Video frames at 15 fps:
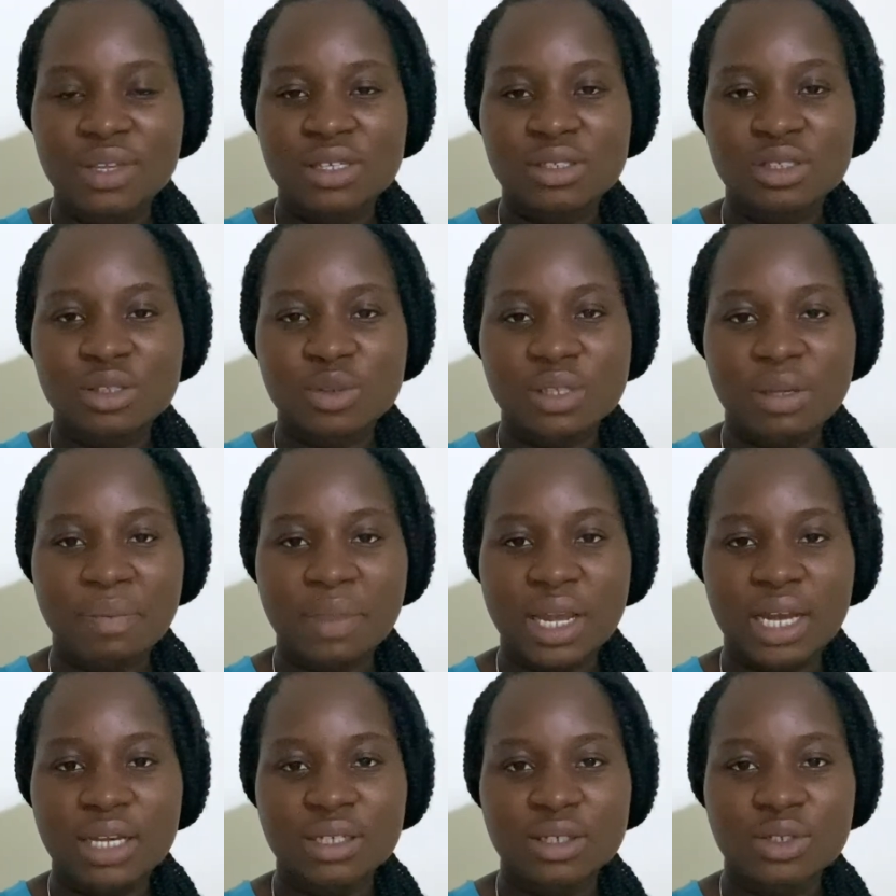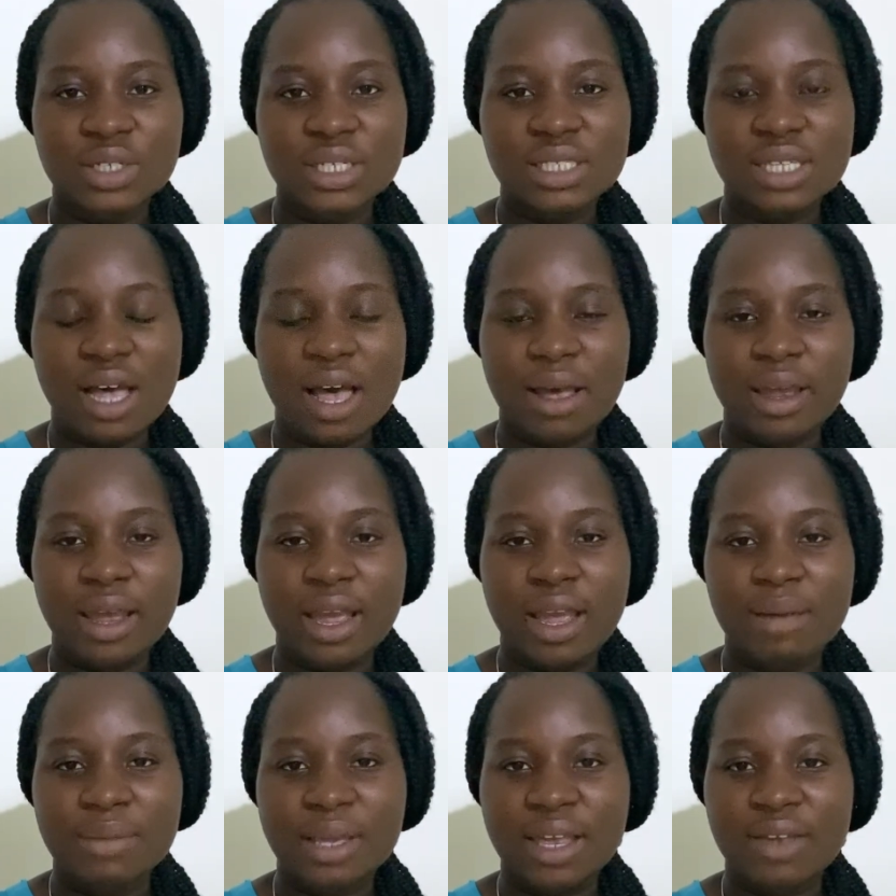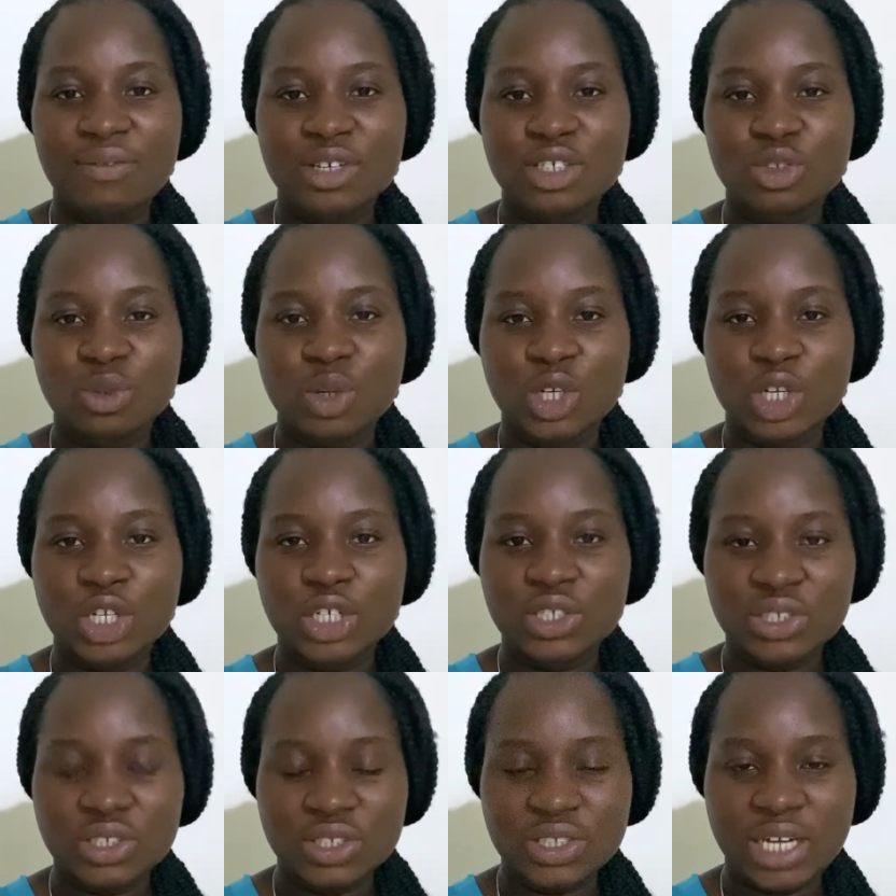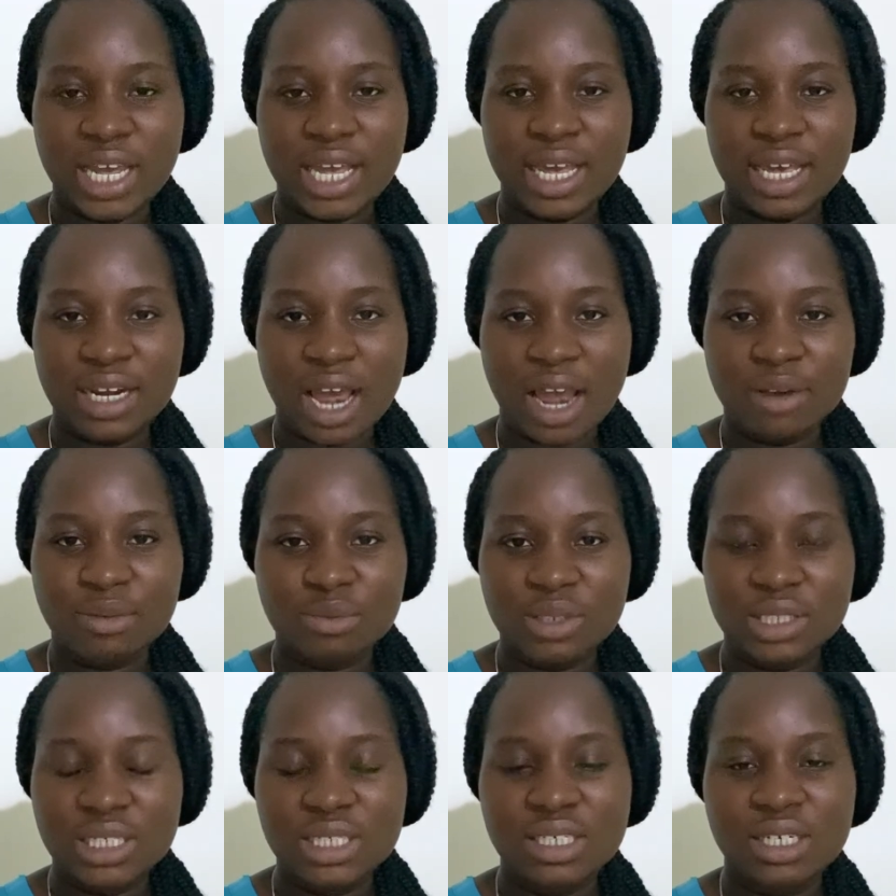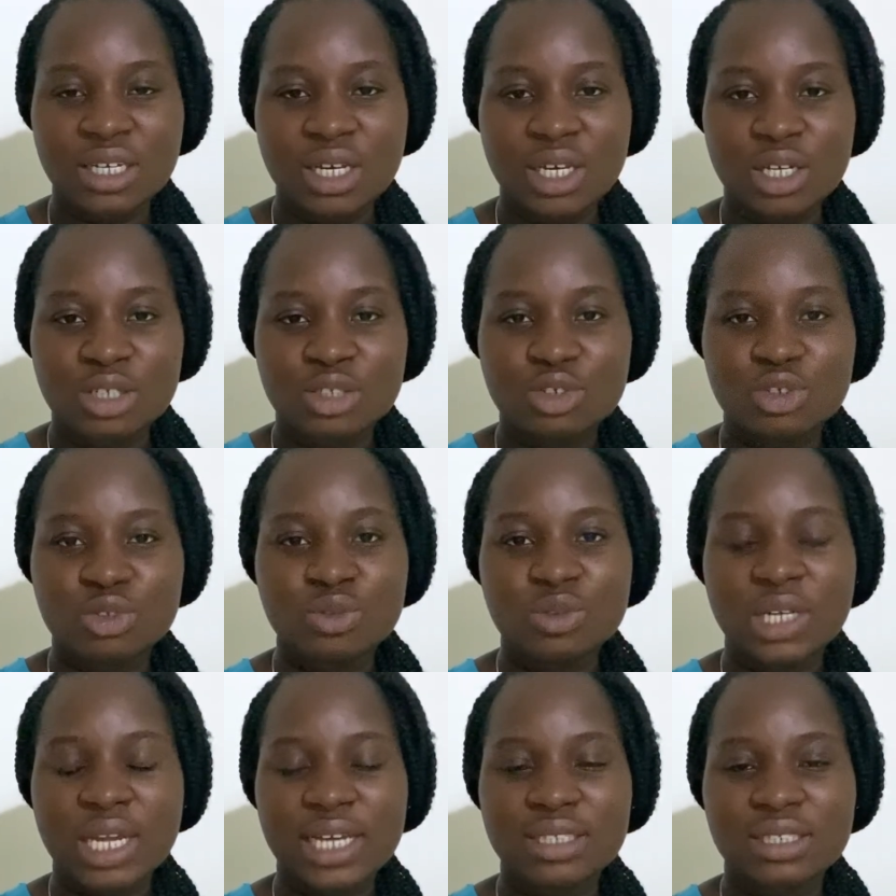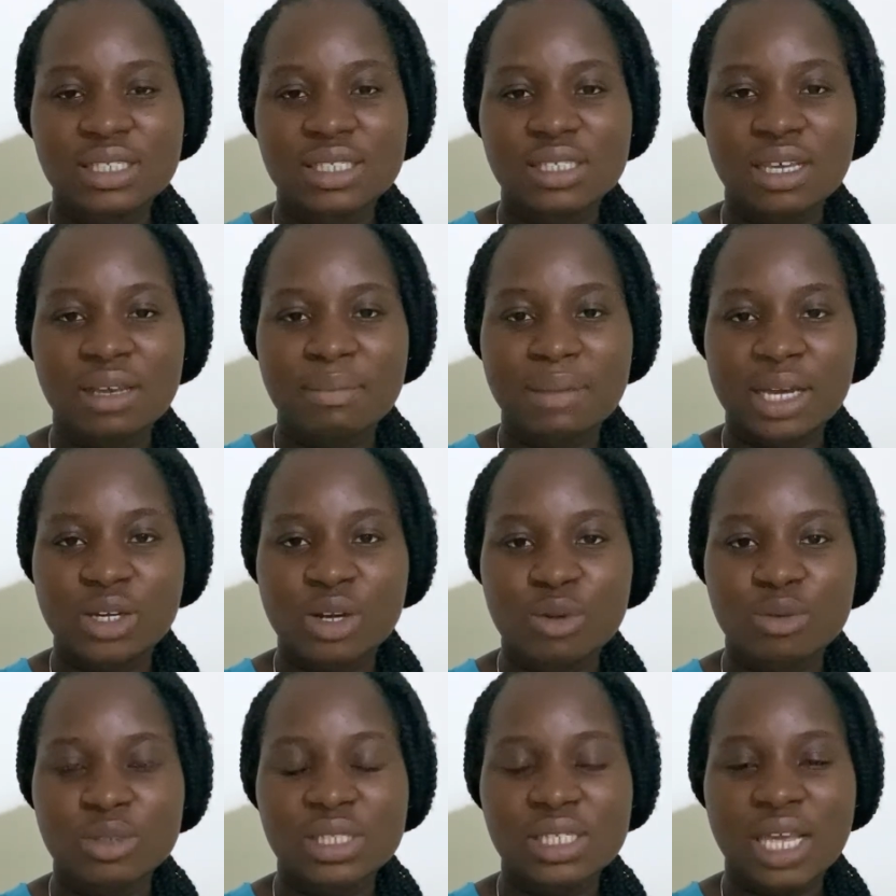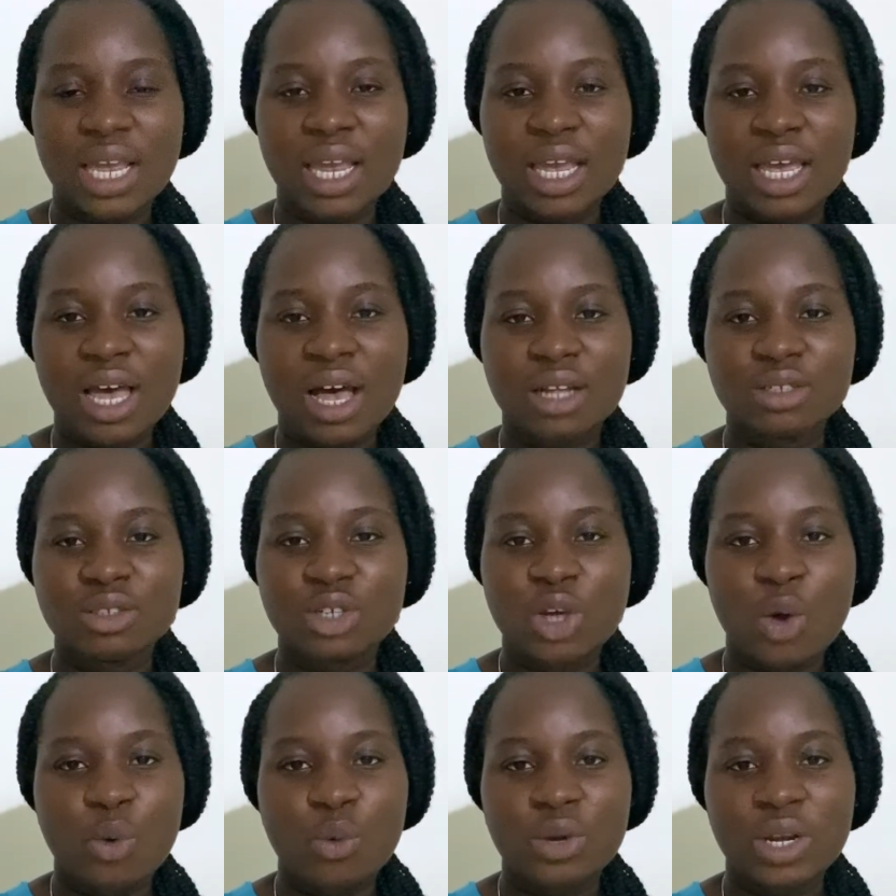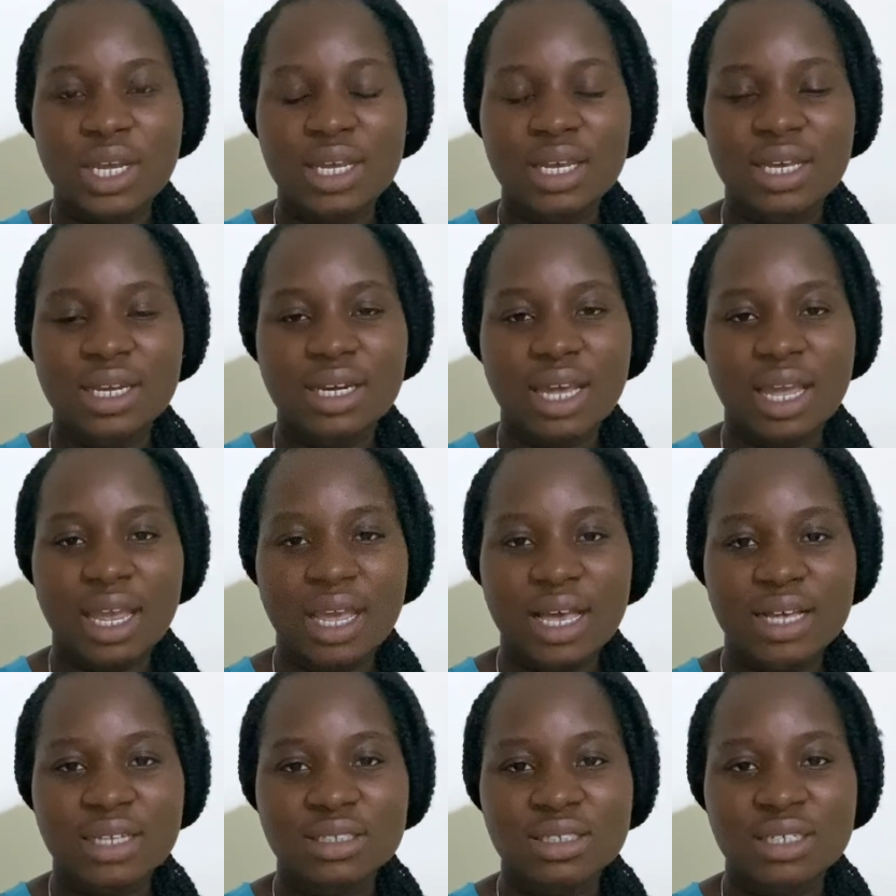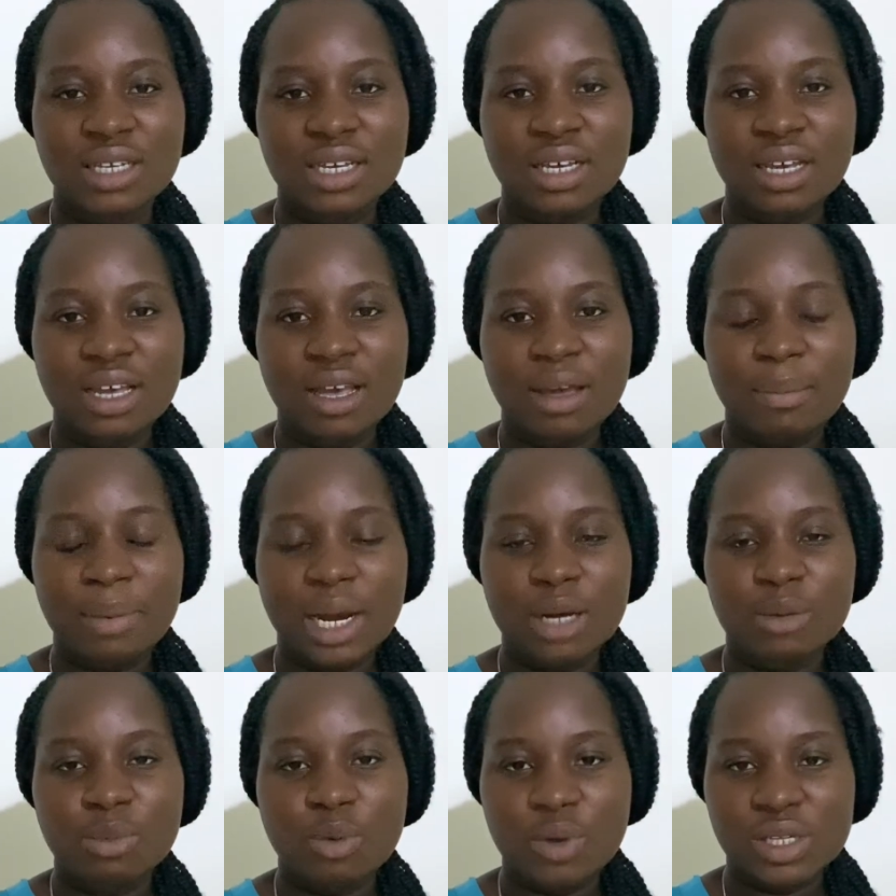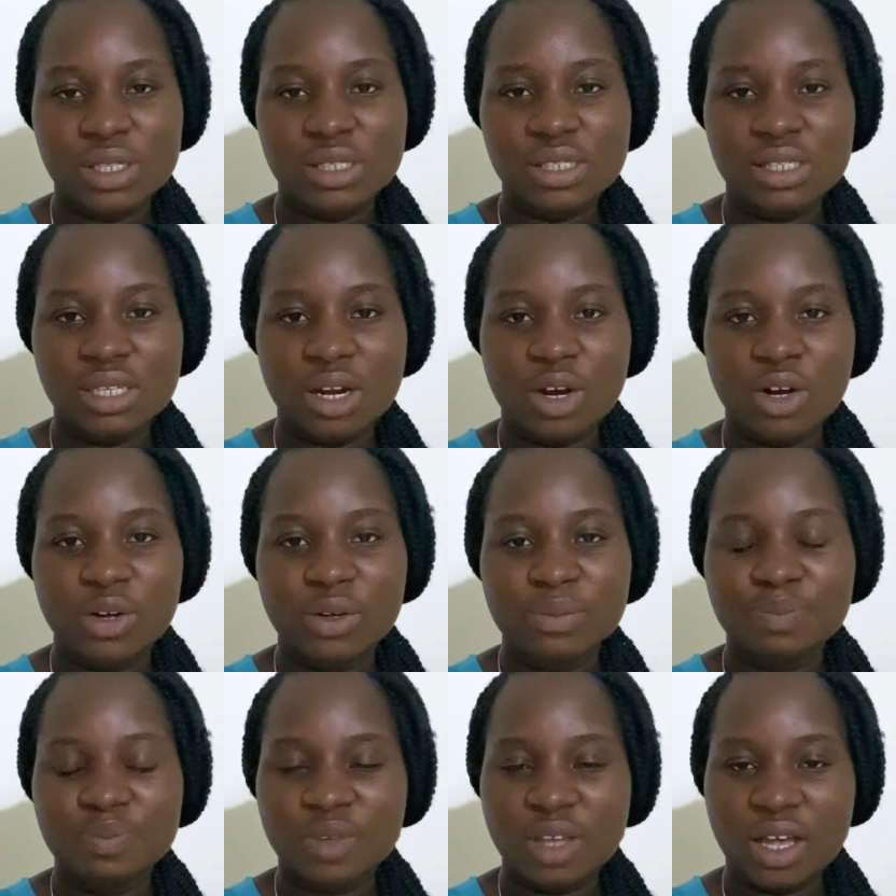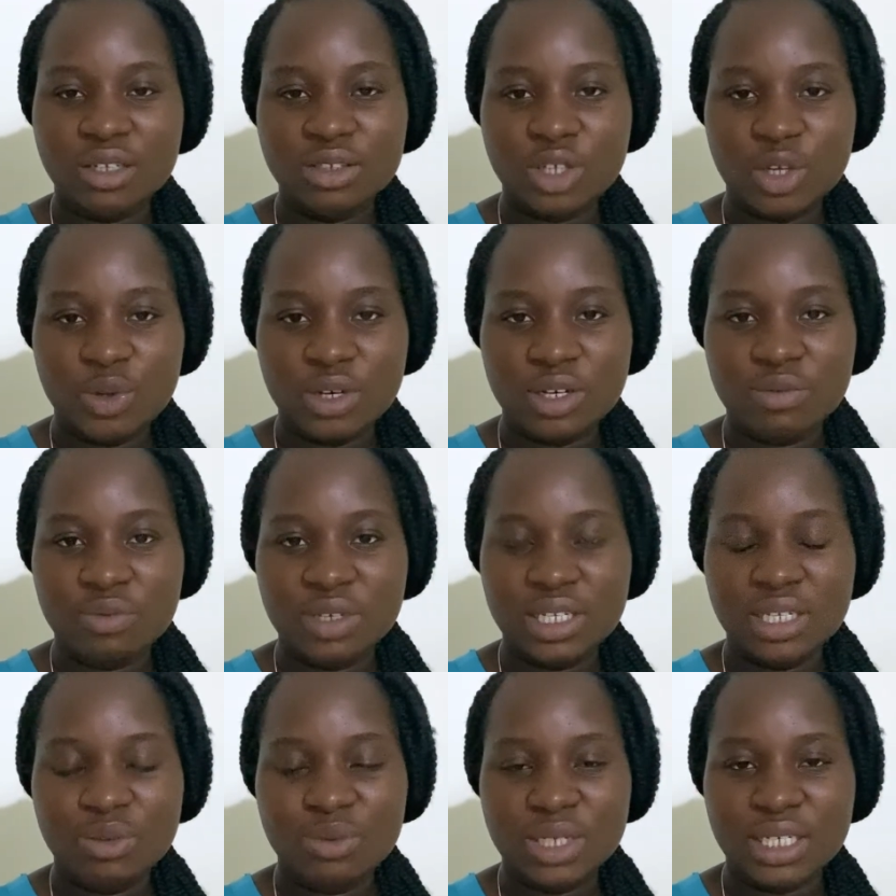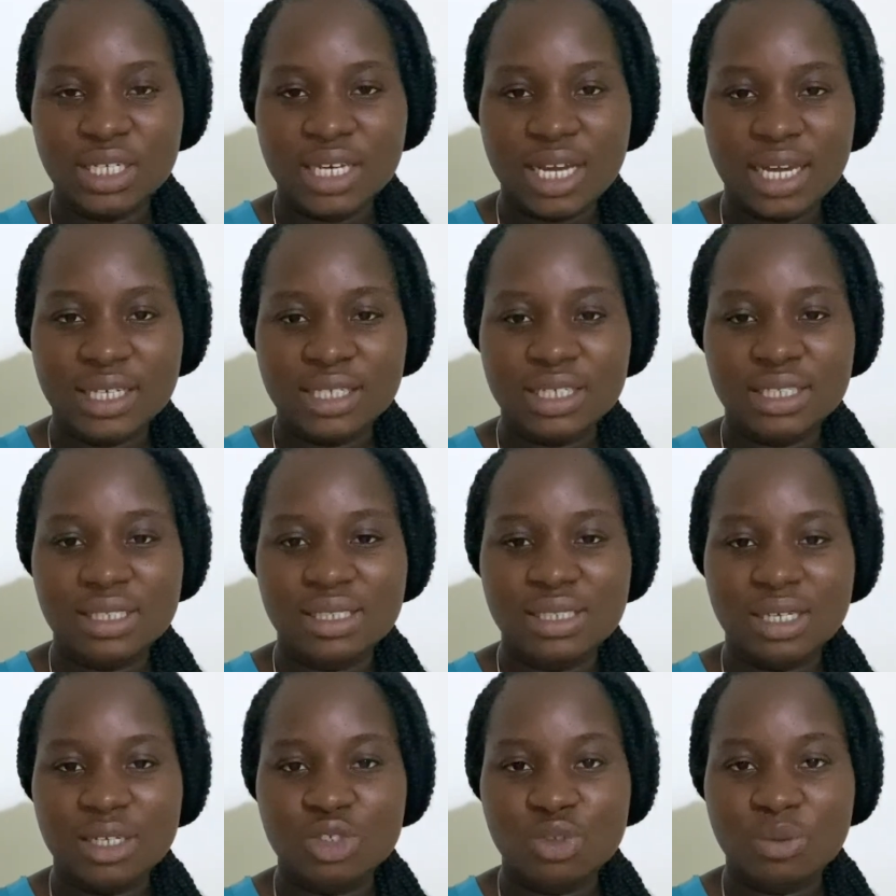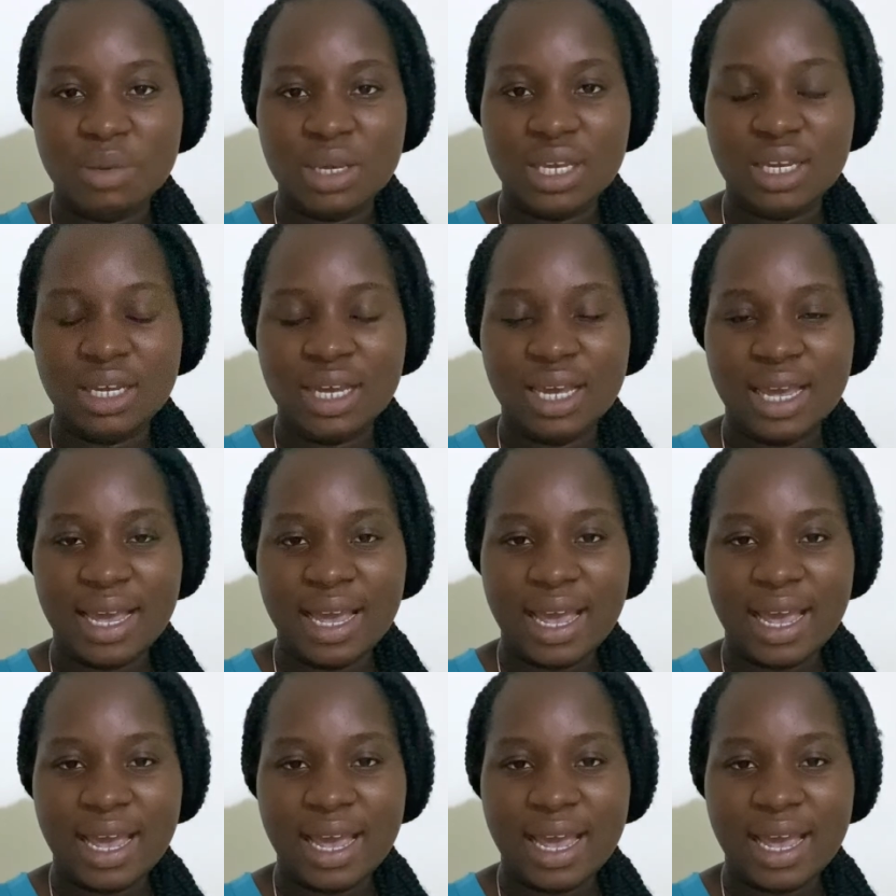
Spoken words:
So something I learned is I am a visual learner, and I really do like to see my notes in color coded, and PowerPoints that are color coded really, really like stick to me.